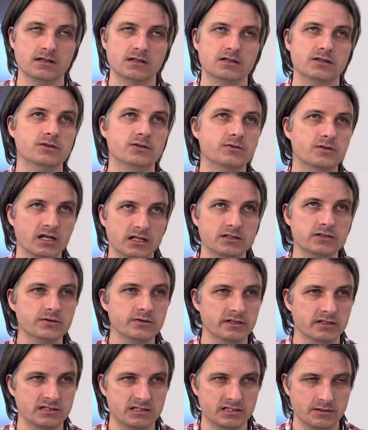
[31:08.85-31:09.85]
You can do
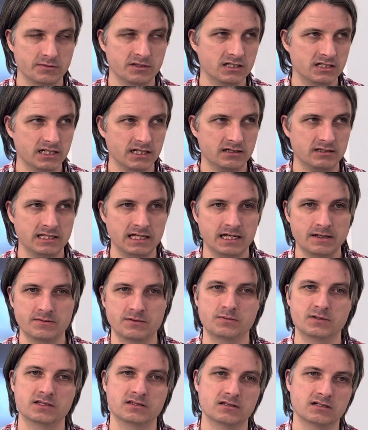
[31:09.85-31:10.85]
it in some of the DEC labs,
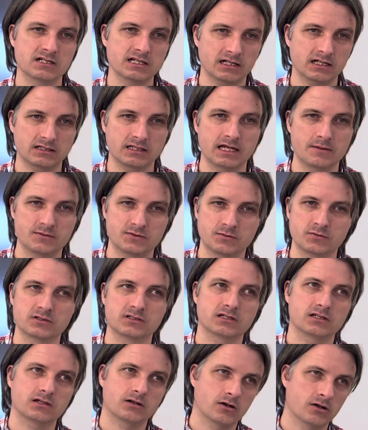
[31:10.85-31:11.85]
but the DEC labs
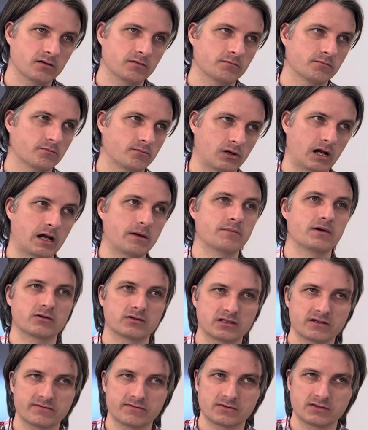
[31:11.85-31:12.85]
really are
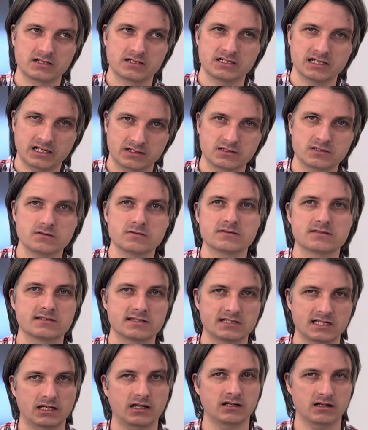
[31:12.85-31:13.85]
primarily for the DEC students,
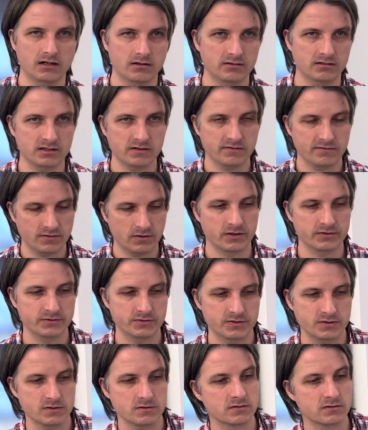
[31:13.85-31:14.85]
secondarily for other
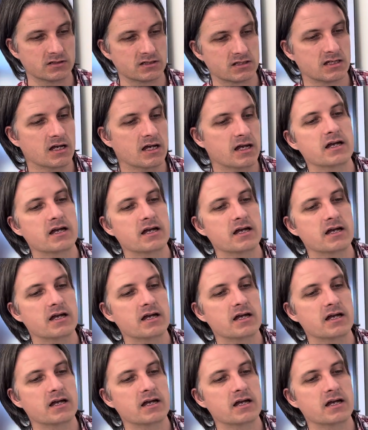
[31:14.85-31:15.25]
students.